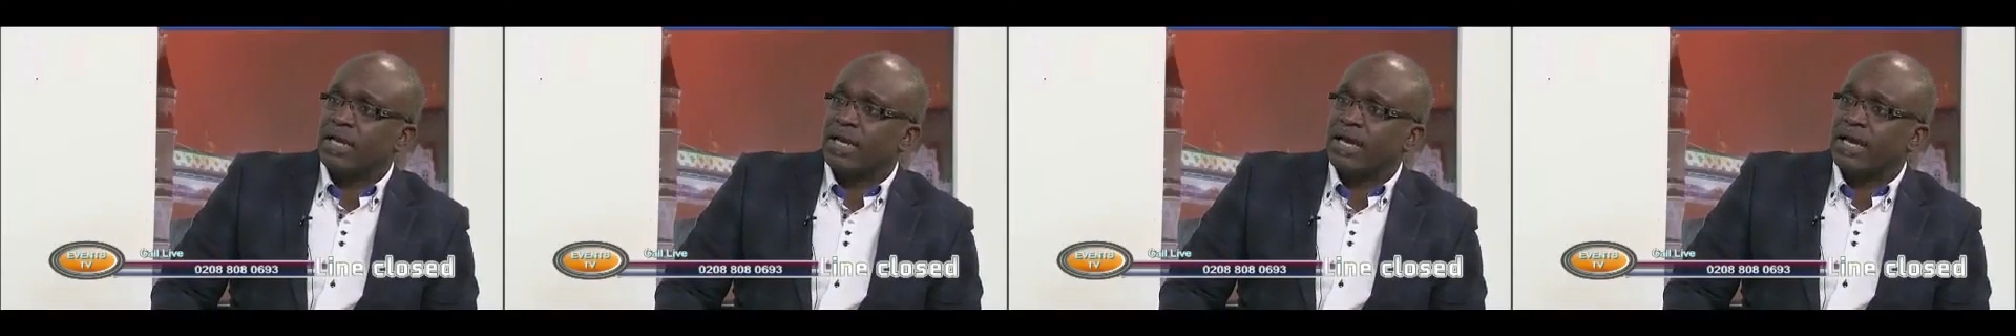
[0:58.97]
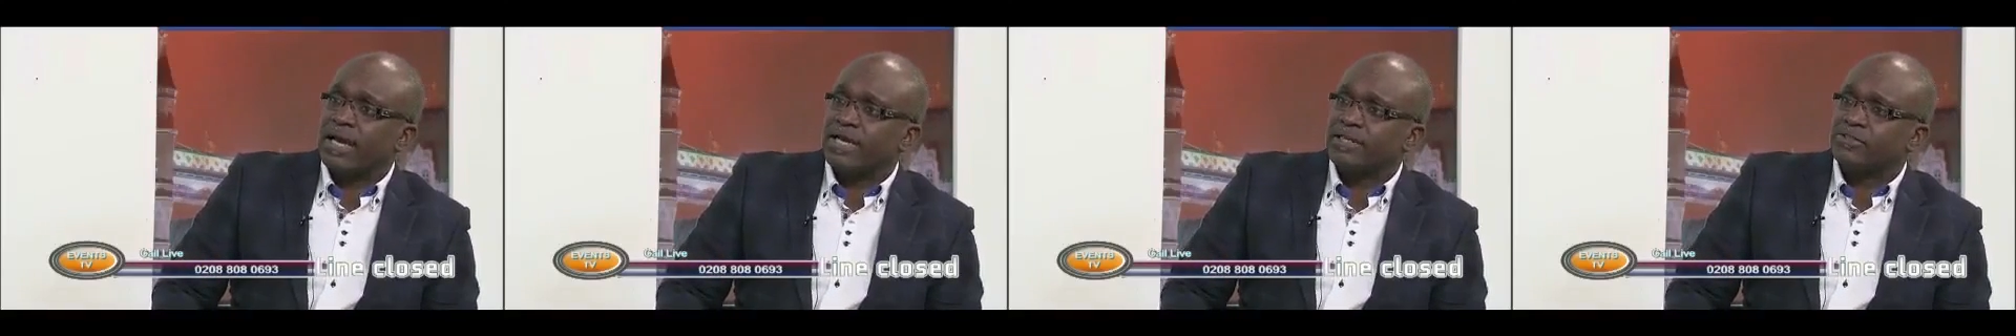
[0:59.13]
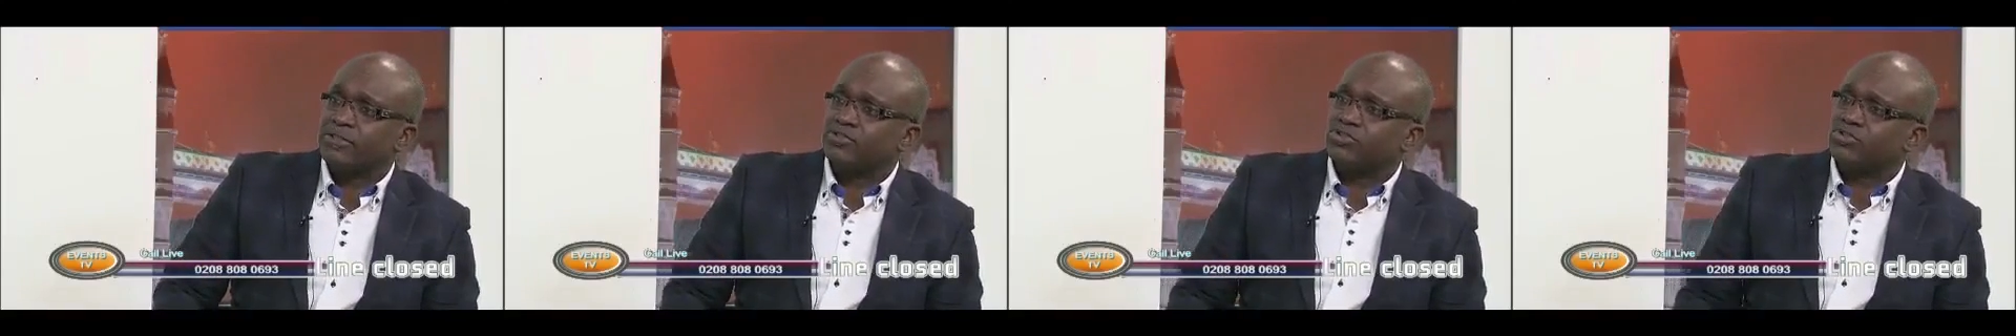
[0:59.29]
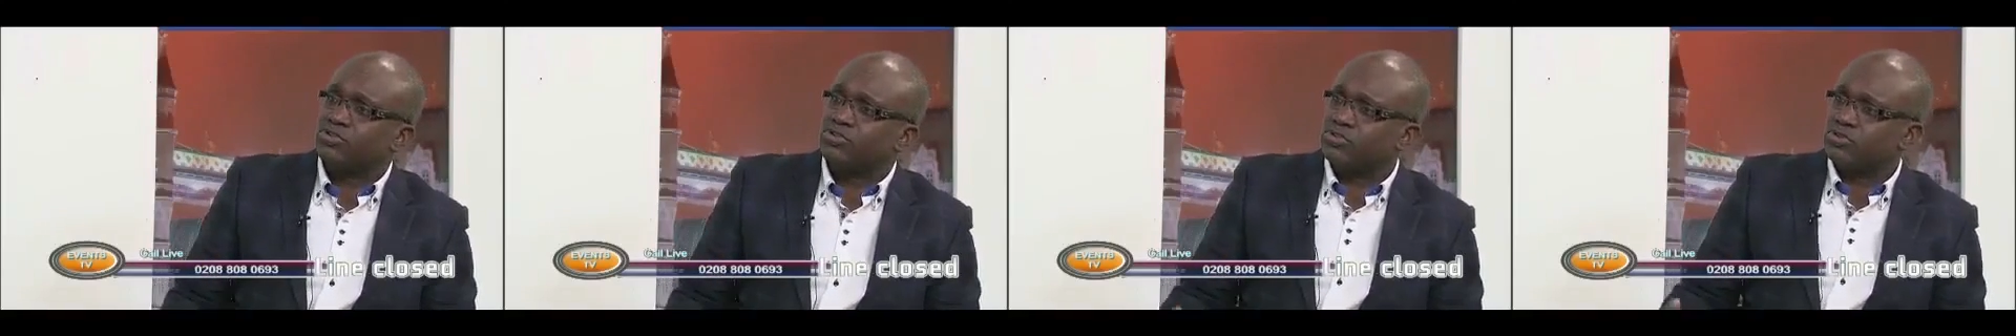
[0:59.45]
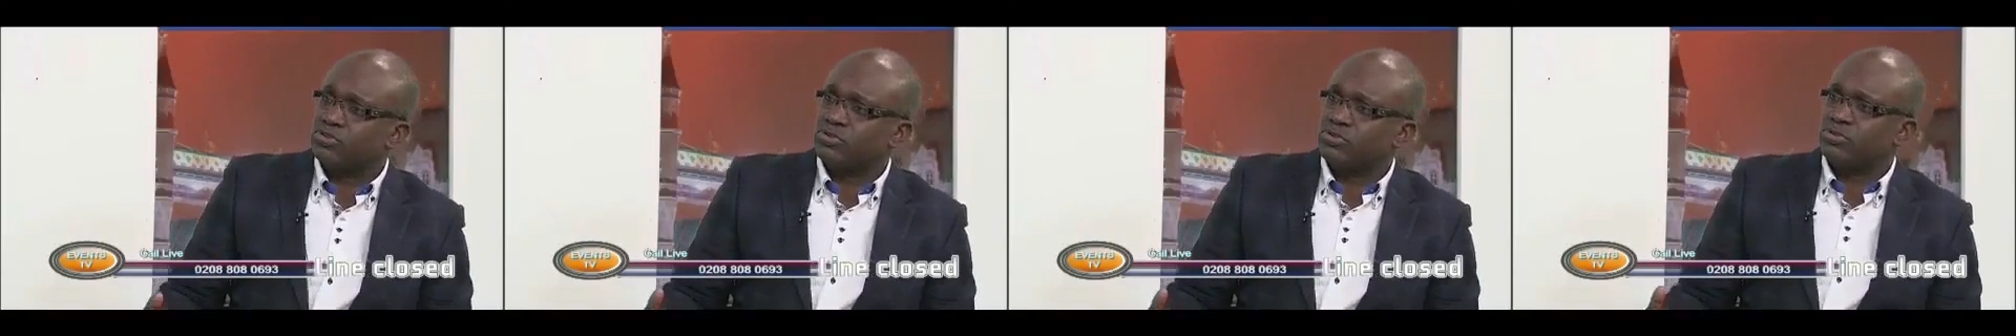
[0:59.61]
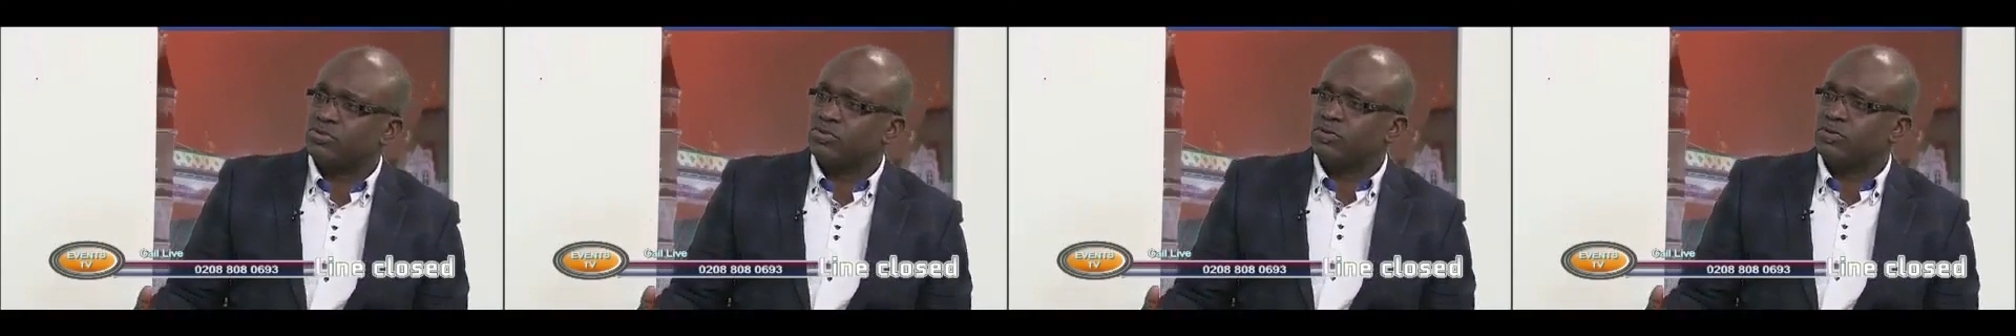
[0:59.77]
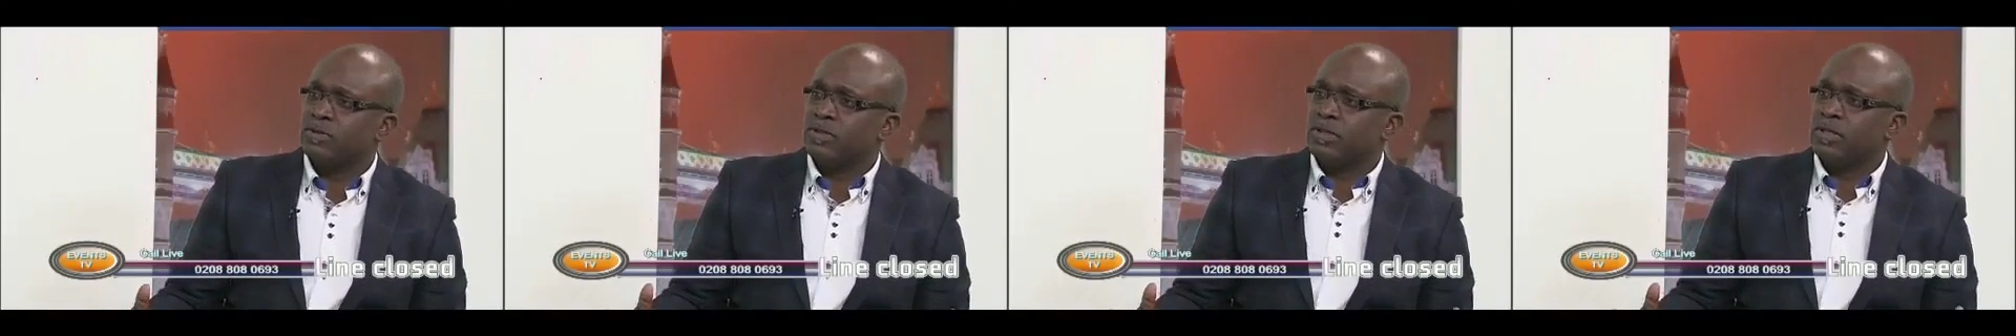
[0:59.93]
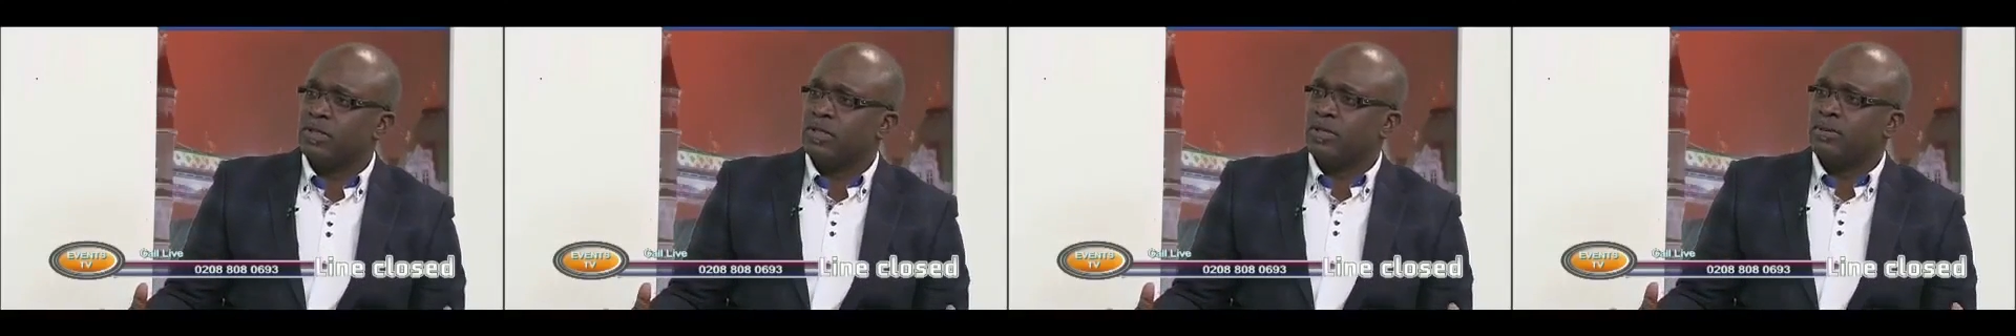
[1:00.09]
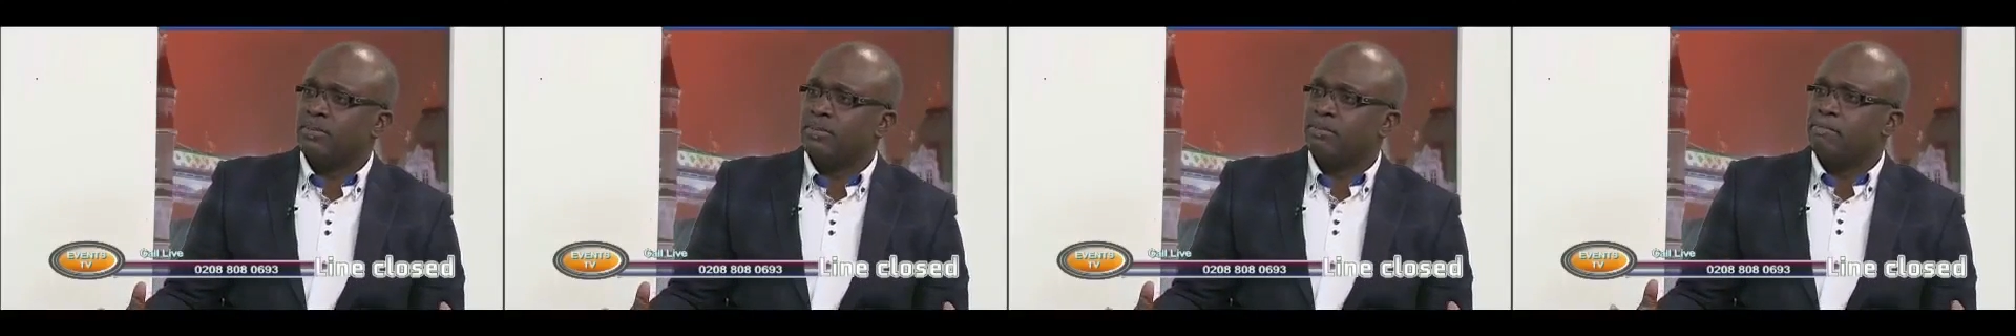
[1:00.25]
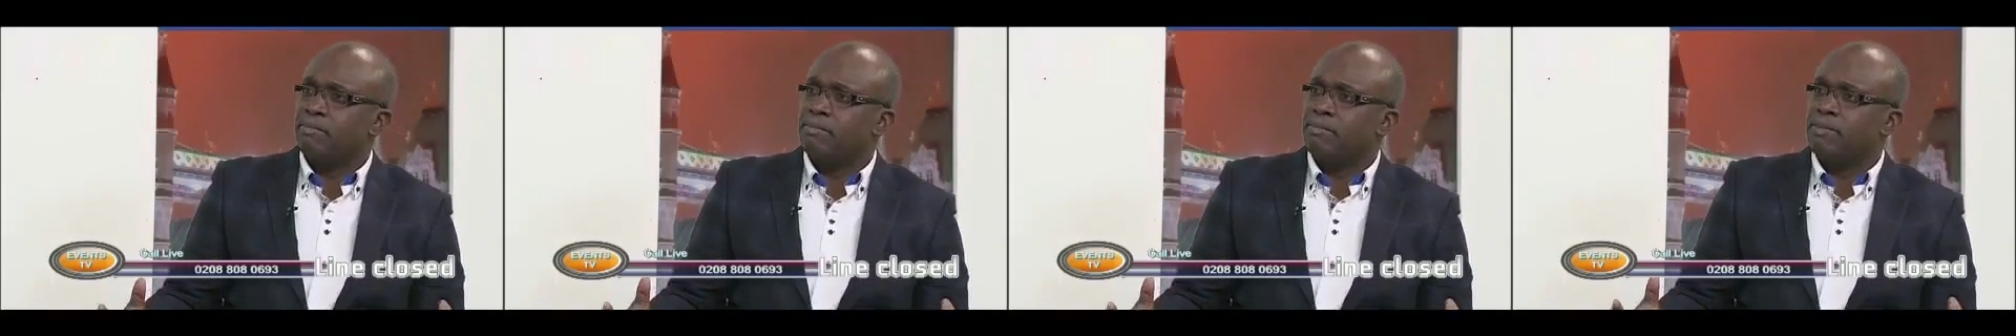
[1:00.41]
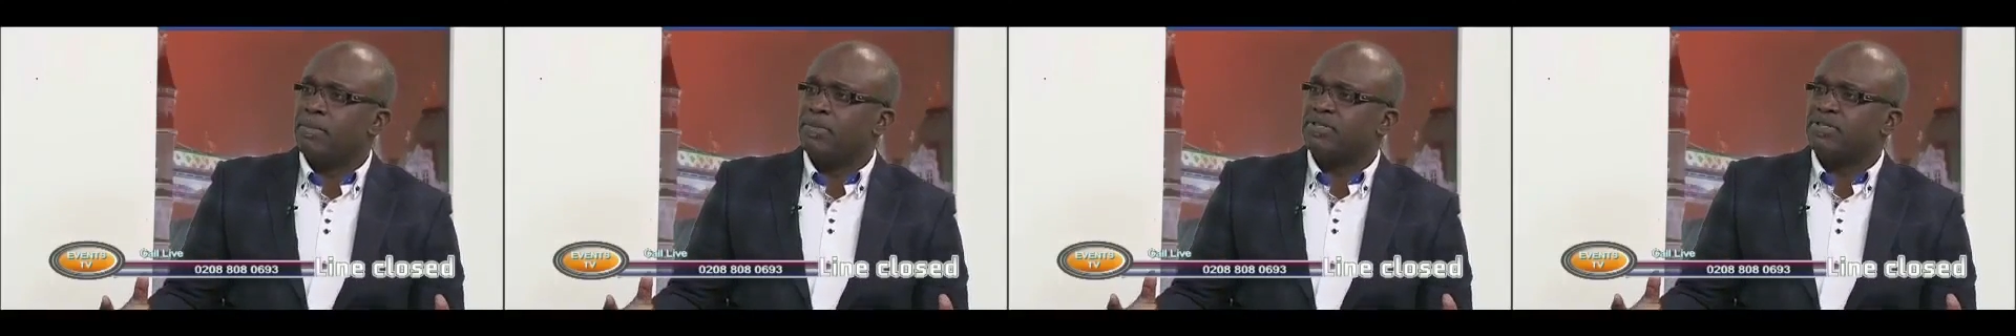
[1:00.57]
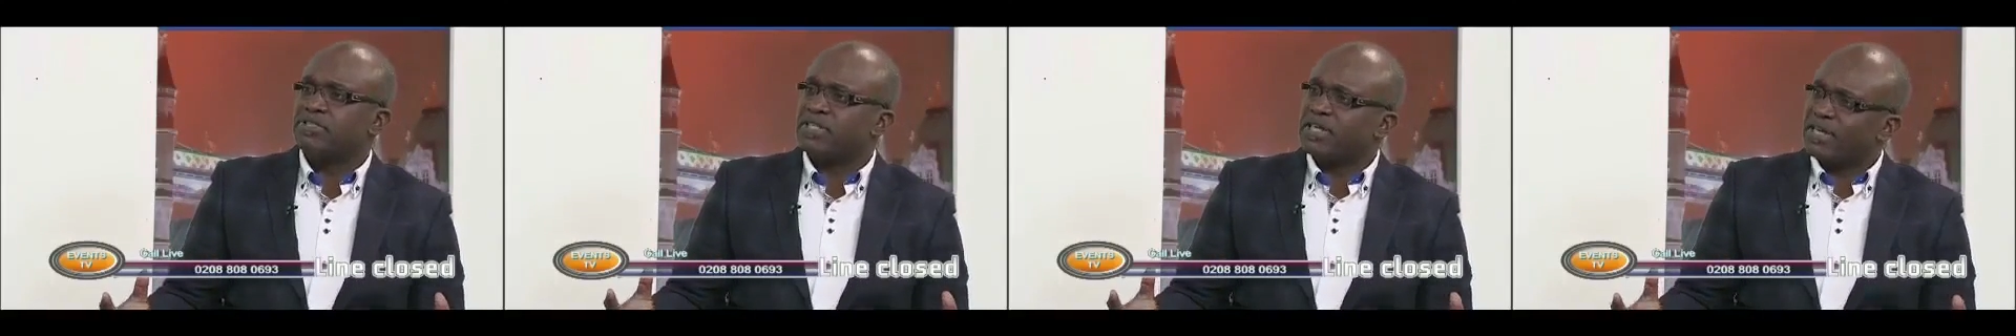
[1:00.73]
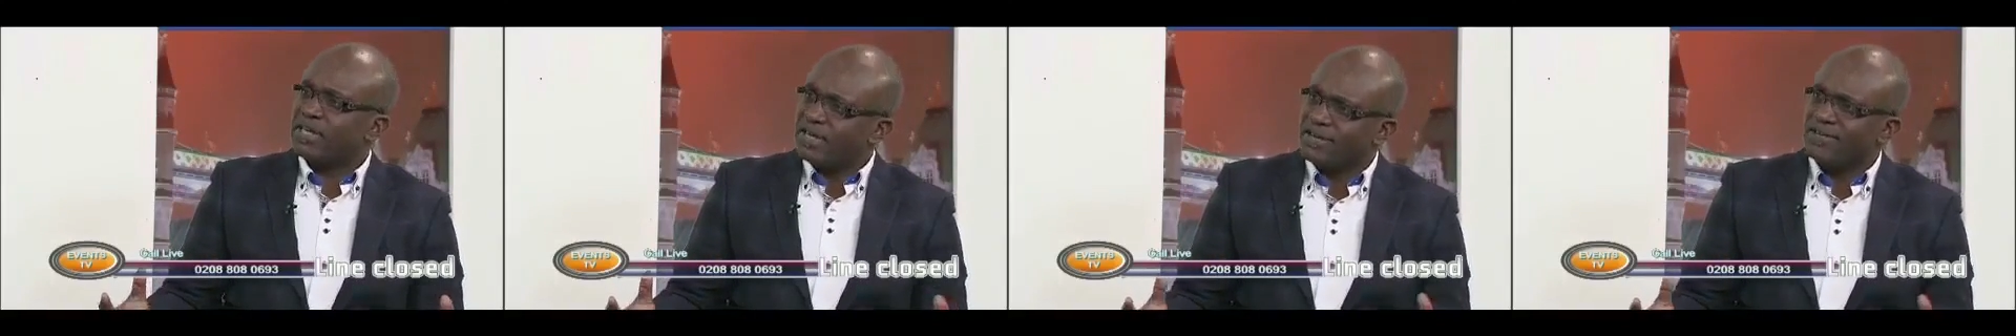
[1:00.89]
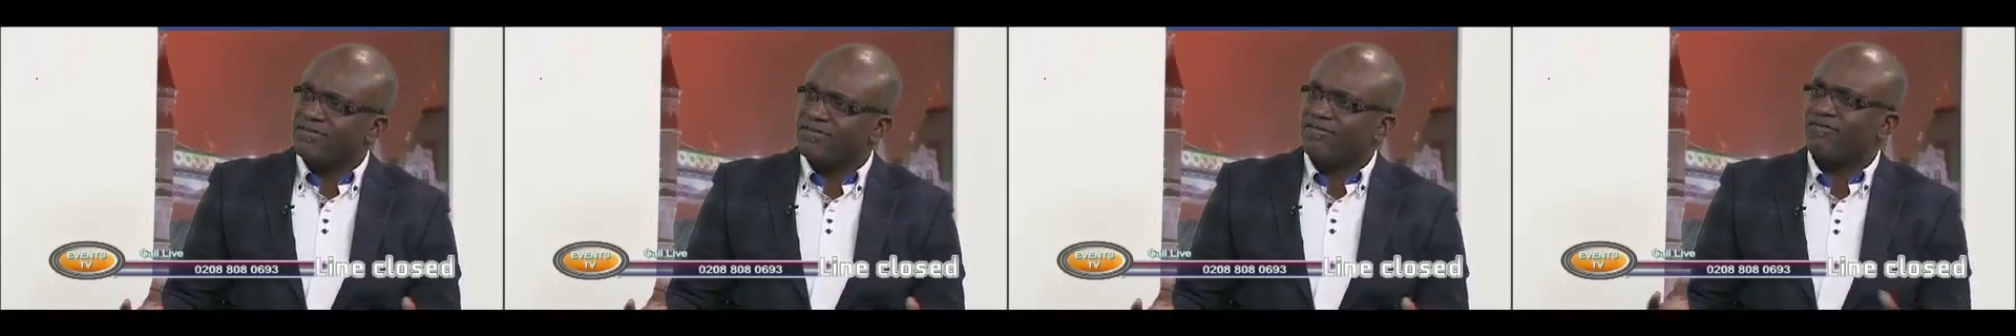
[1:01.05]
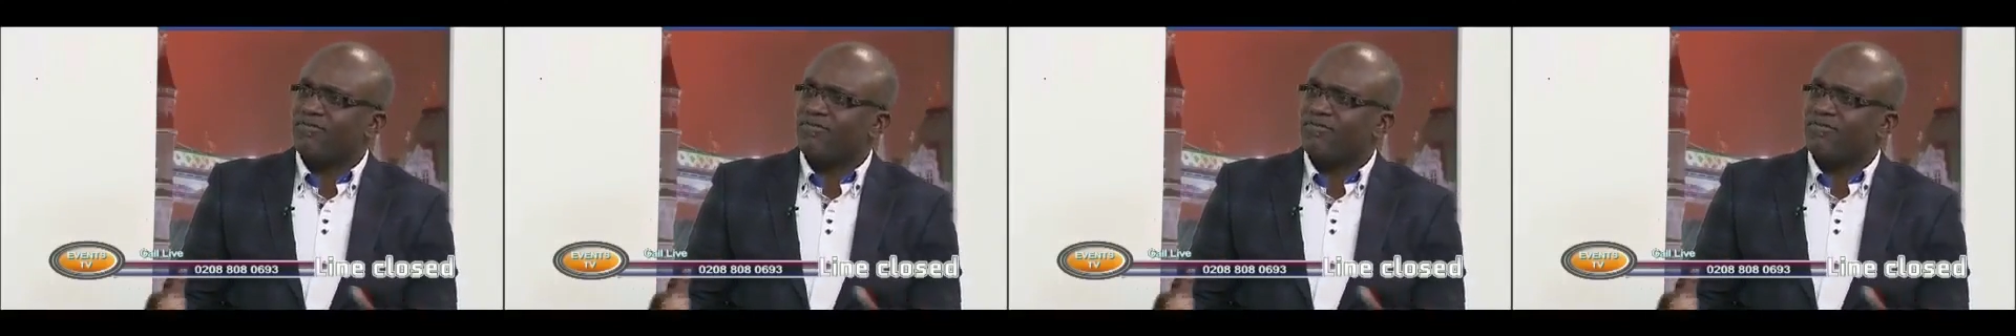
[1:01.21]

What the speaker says: And to turn